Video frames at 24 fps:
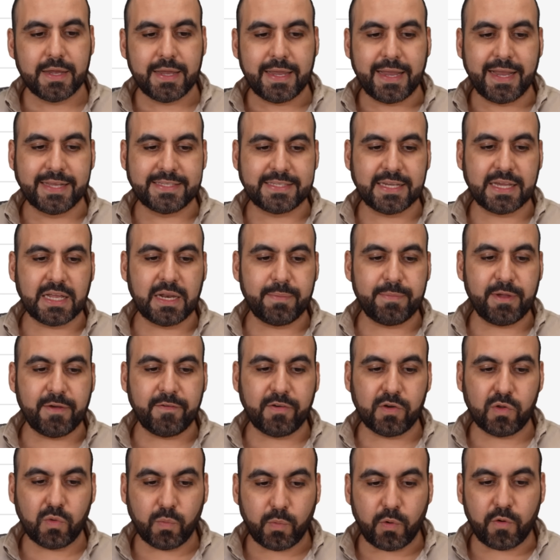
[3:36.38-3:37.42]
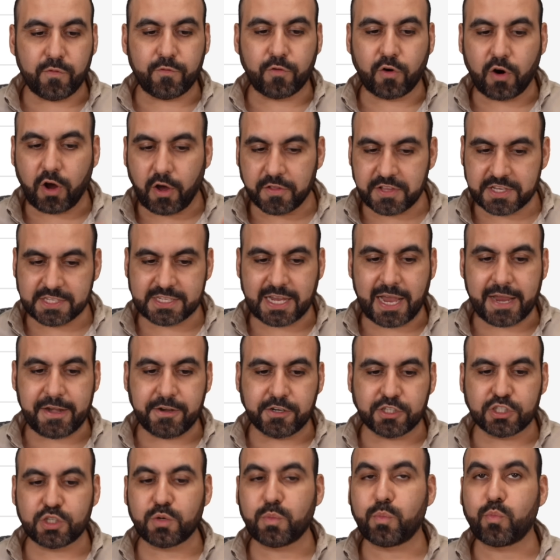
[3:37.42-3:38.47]
Is it going to be available for all
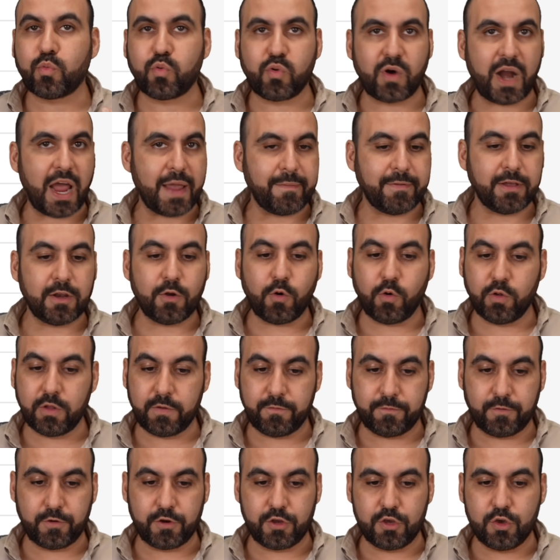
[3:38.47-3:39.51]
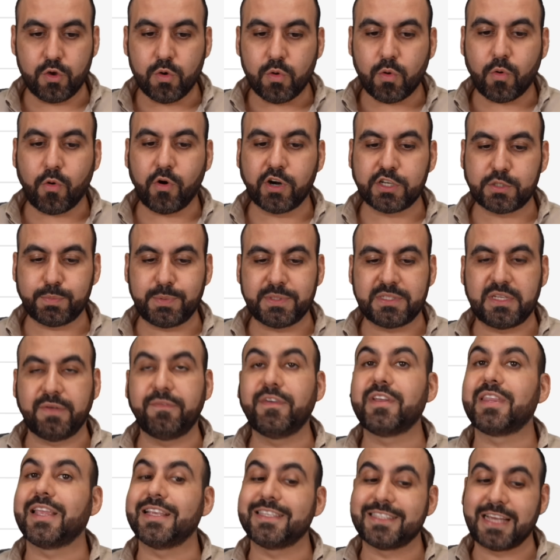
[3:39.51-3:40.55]
designers, private only for you, or
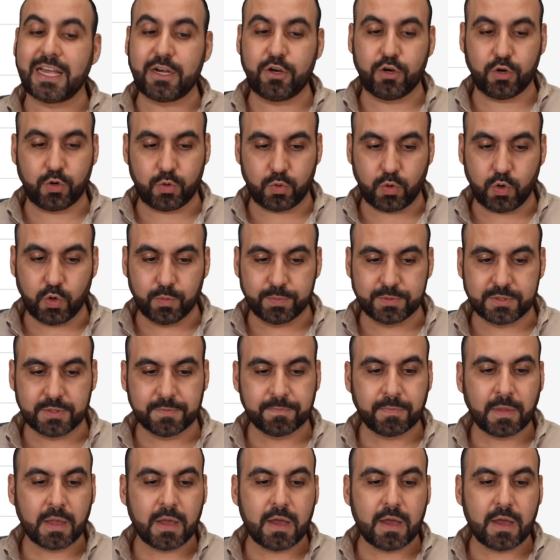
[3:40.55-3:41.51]
specific designer groups?